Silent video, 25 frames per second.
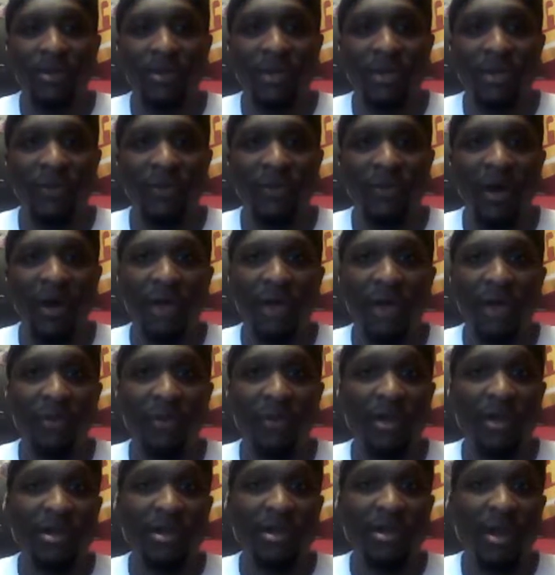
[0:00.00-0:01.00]
I
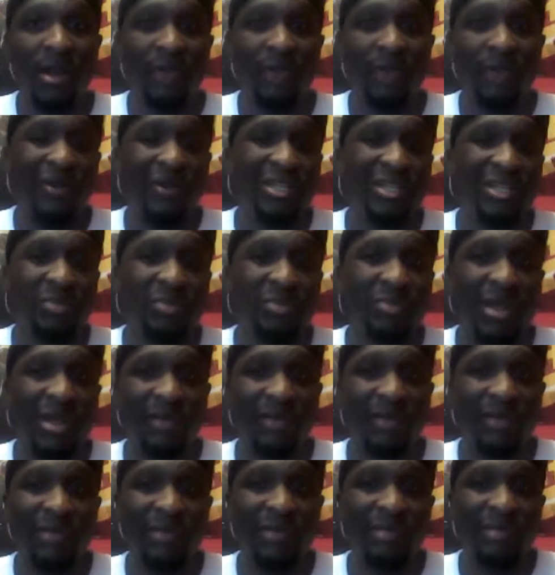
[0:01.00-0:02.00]
thought he sprained
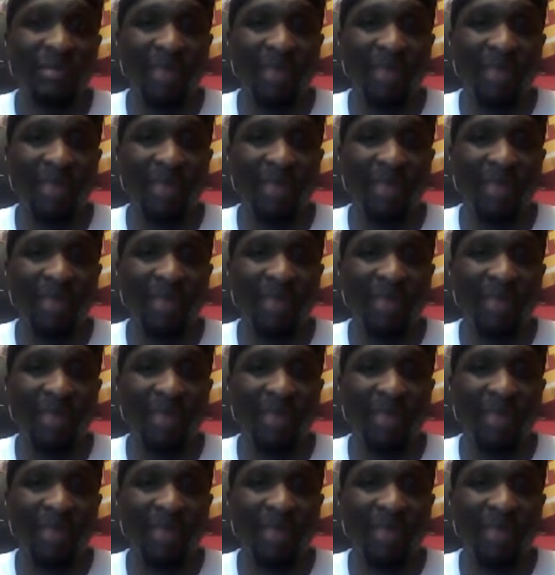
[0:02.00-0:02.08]
it really